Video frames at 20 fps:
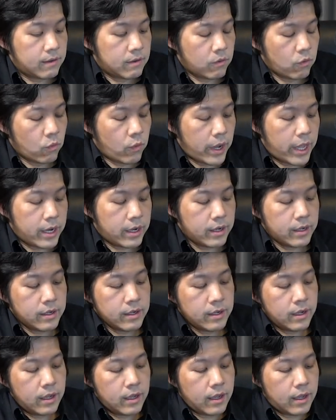
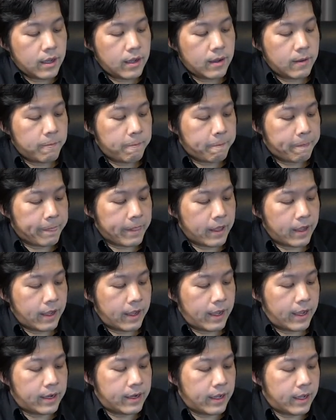When
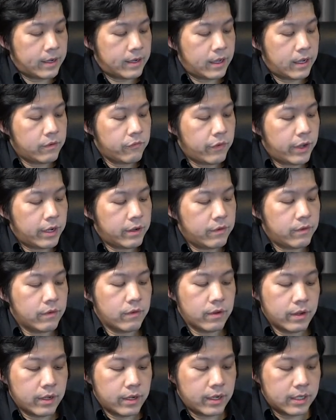and then when
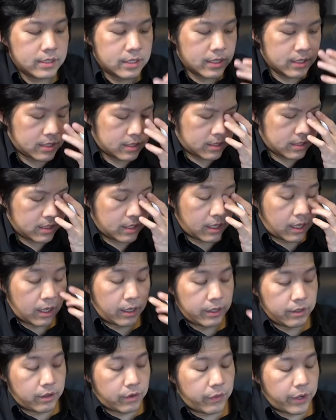this is
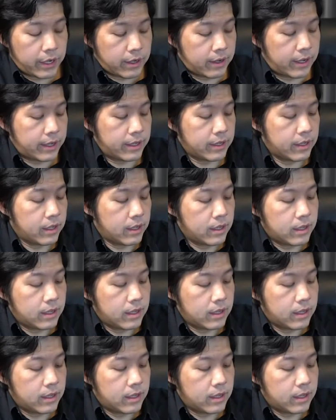incorrect, right?